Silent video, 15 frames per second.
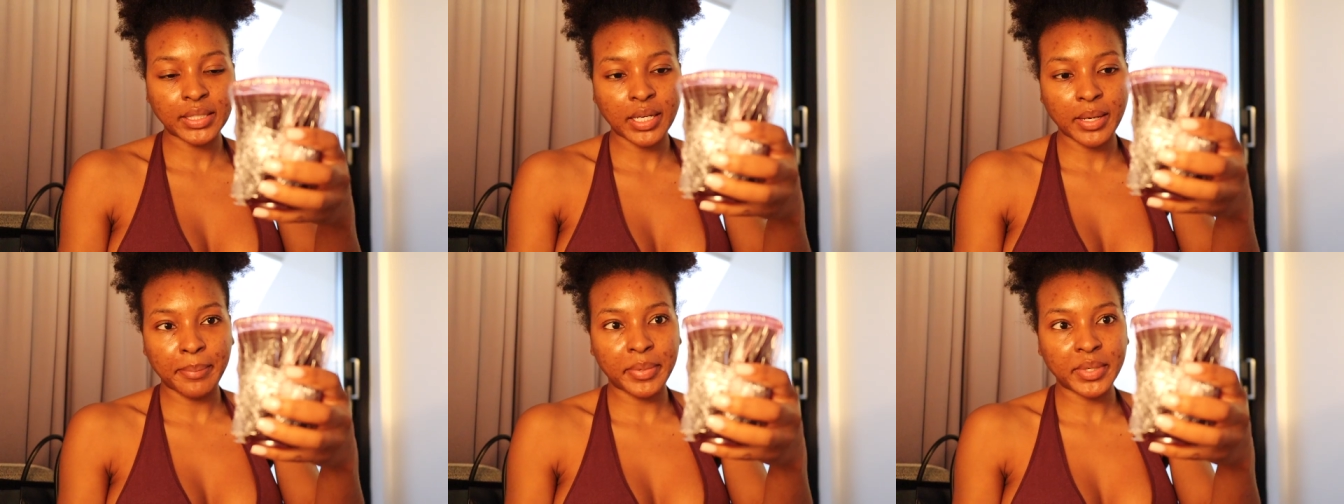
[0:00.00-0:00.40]
the
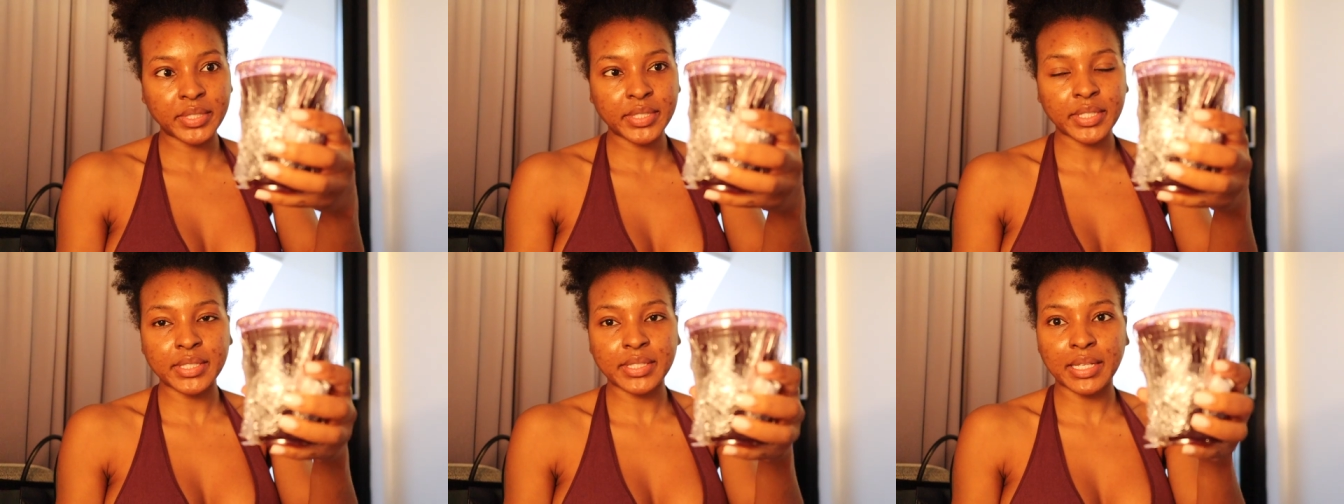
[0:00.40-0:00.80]

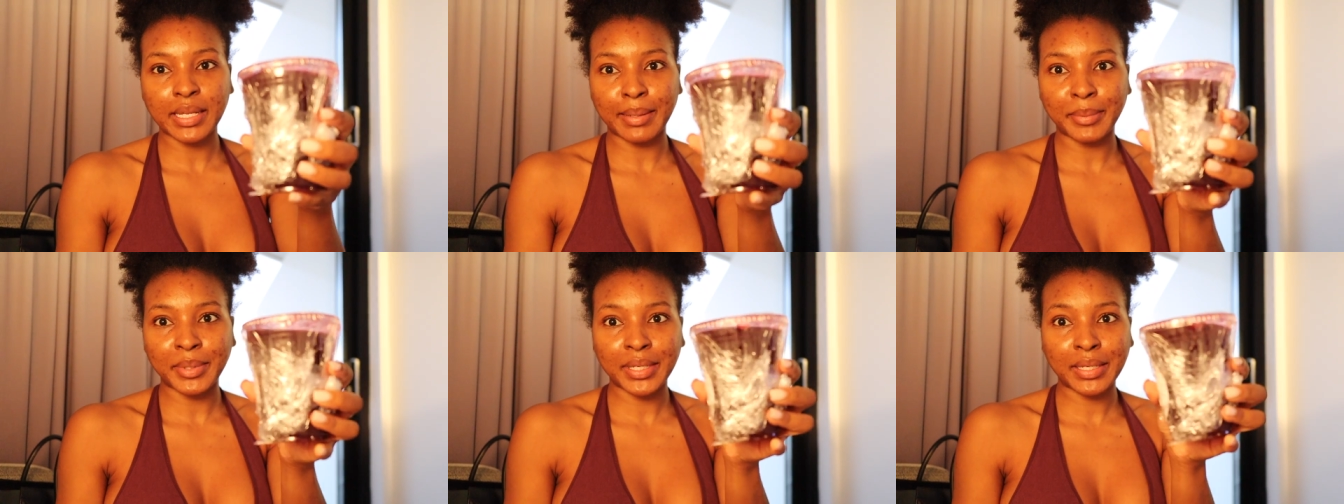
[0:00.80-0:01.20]
hibiscus
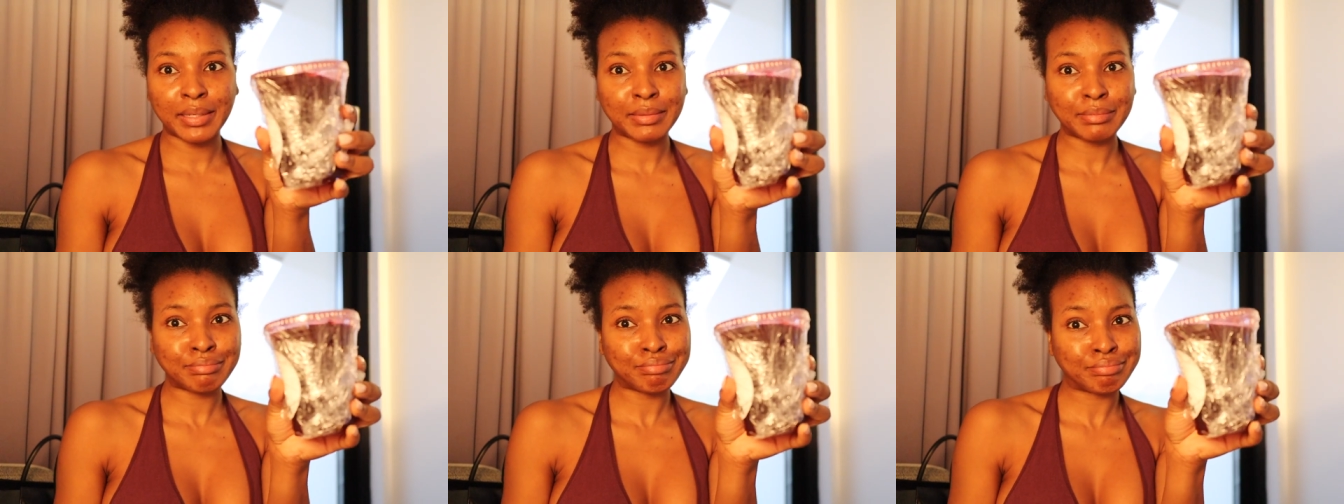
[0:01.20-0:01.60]

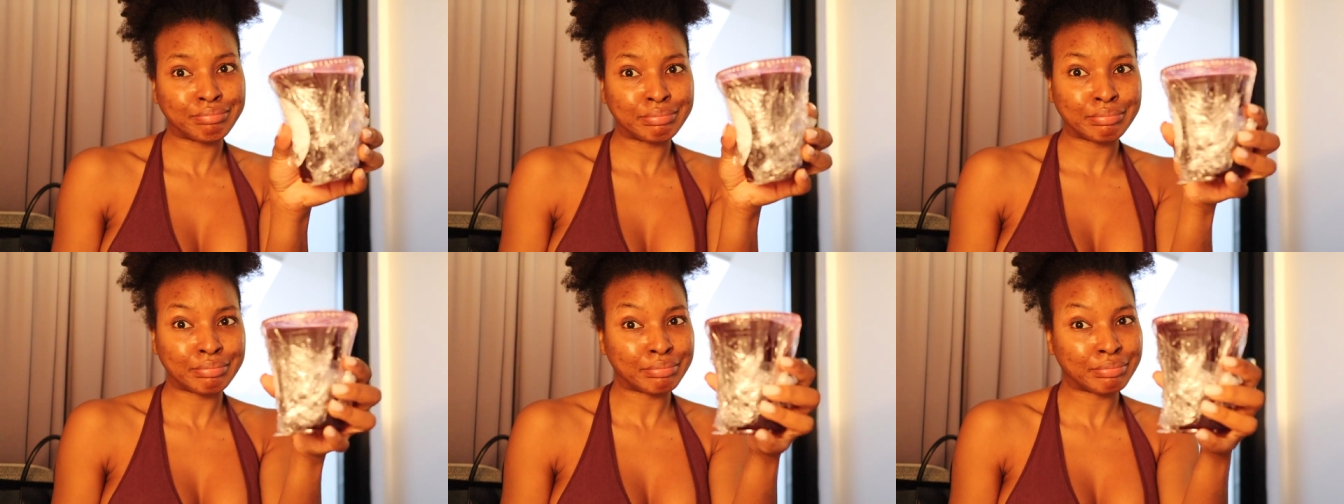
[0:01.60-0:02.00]
lemonade
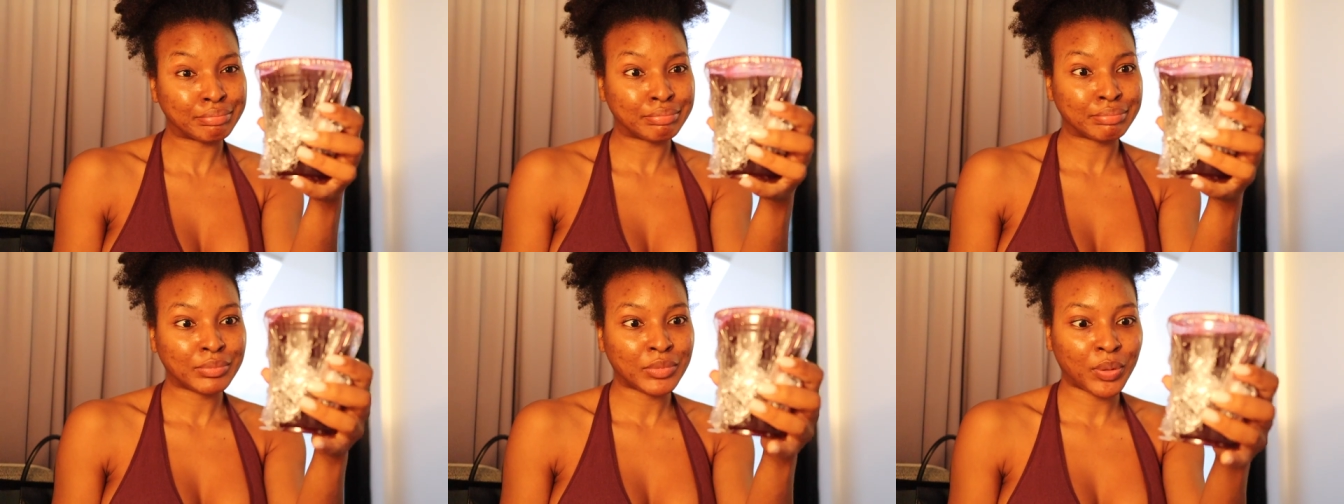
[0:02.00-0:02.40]

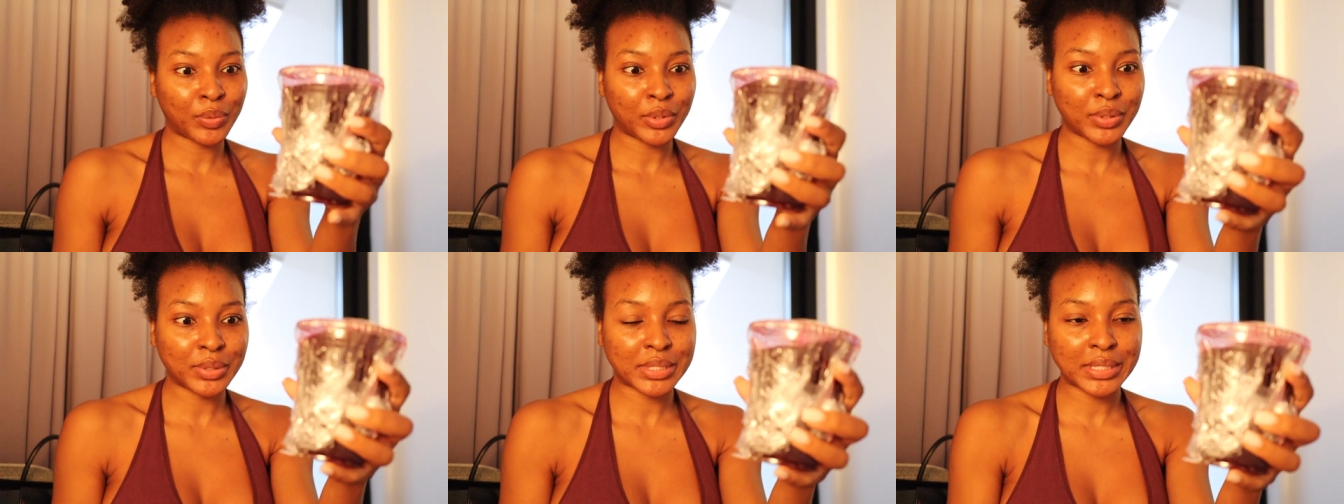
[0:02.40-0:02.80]

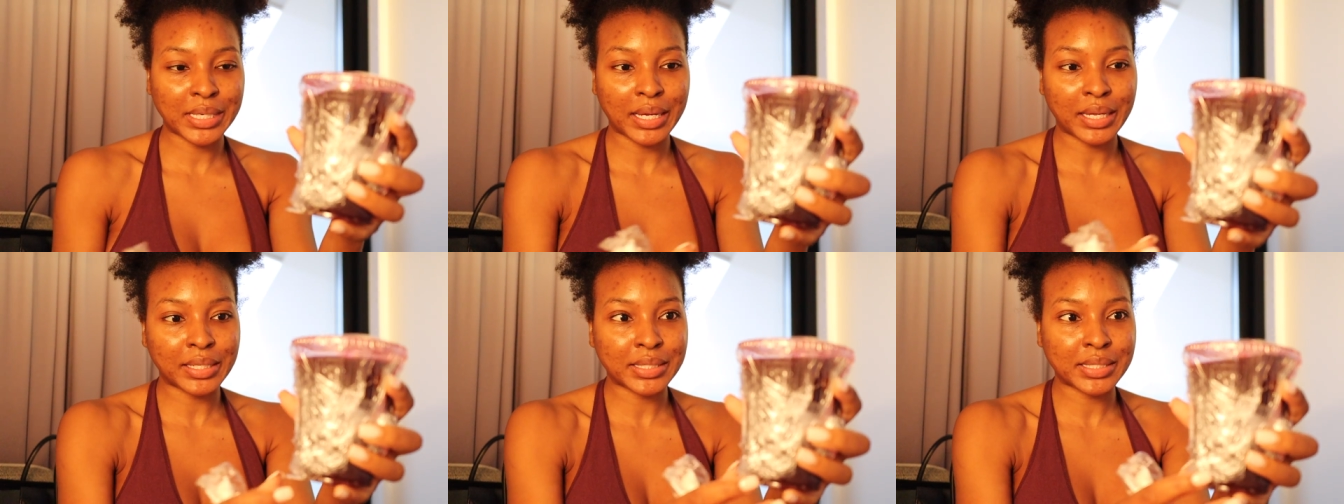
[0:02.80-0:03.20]
we're gonna see
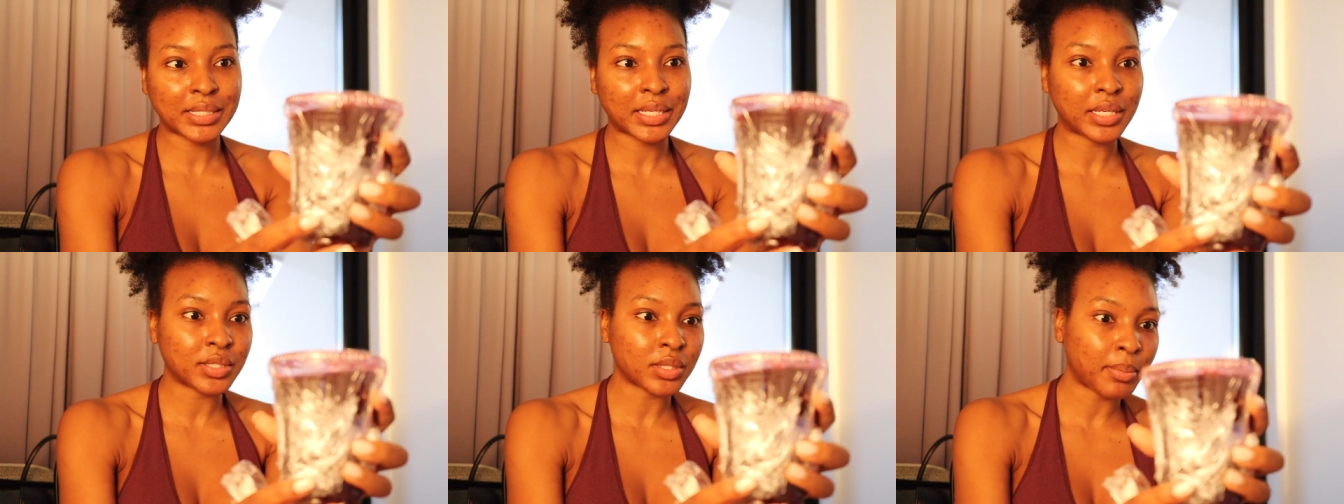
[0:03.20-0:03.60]
how this
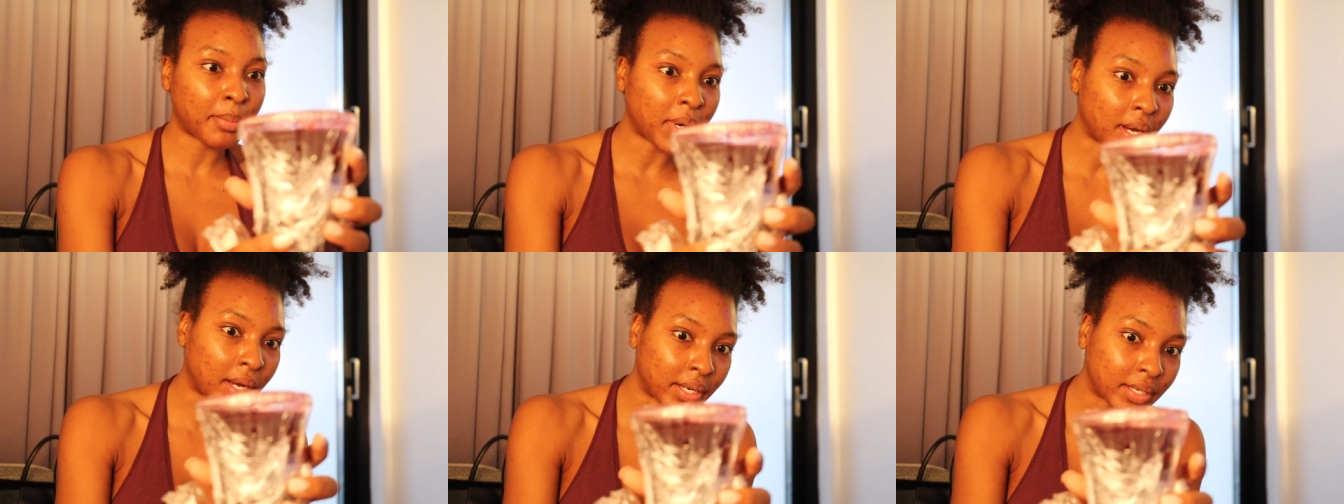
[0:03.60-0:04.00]
tastes. Oh
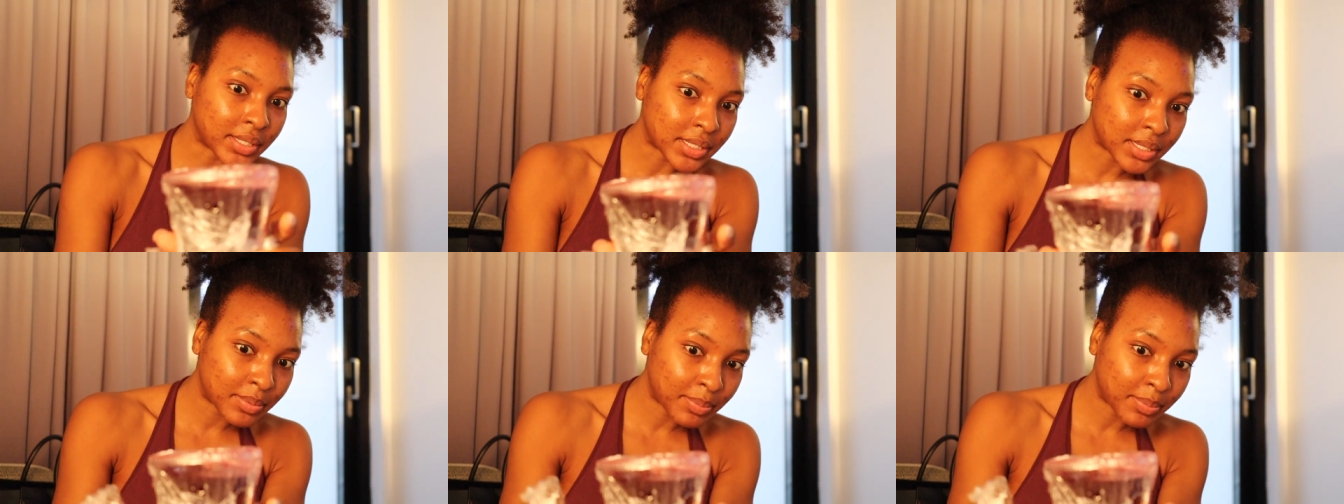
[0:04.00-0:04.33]
my god, it's